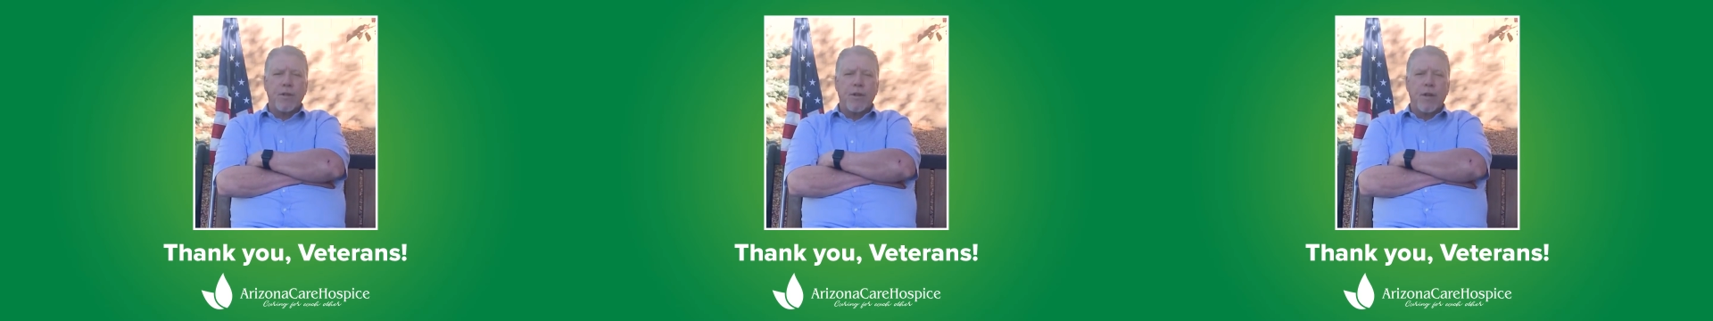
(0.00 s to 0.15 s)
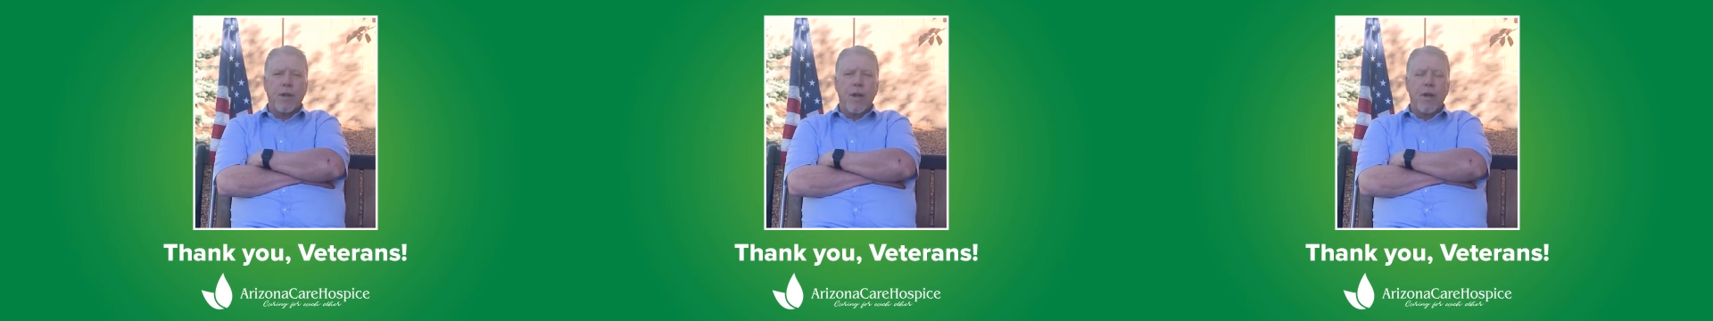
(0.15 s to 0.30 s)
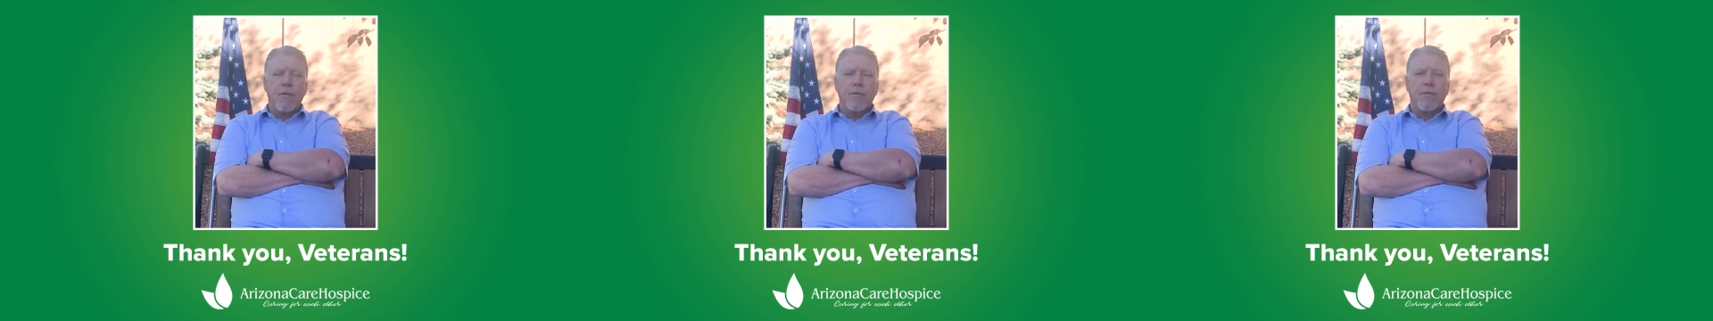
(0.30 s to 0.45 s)

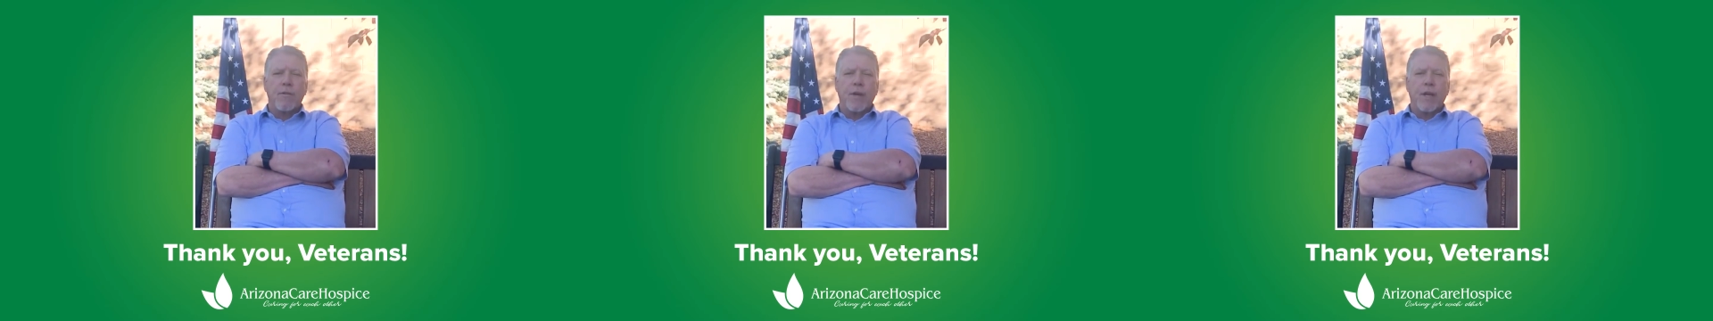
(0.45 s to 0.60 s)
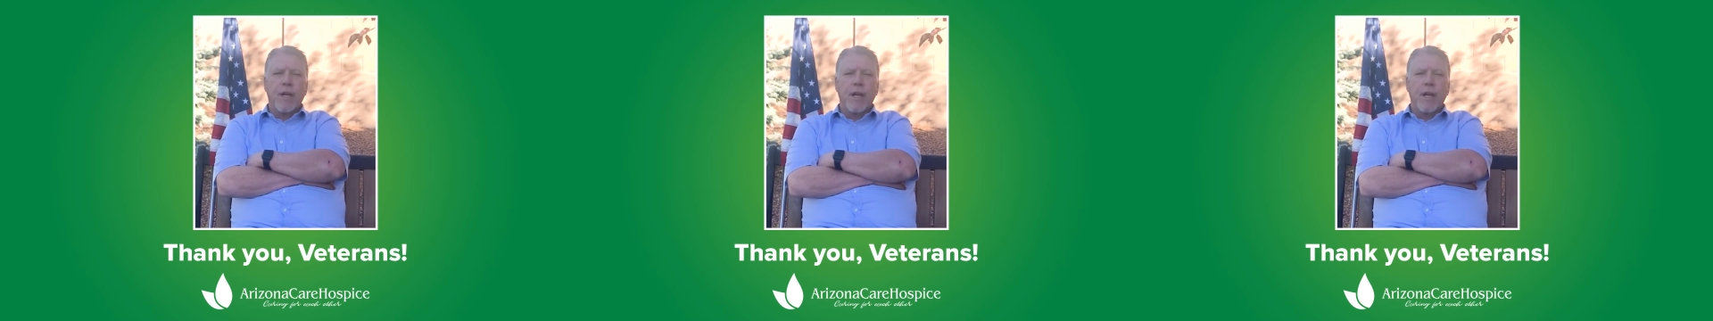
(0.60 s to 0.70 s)
your love for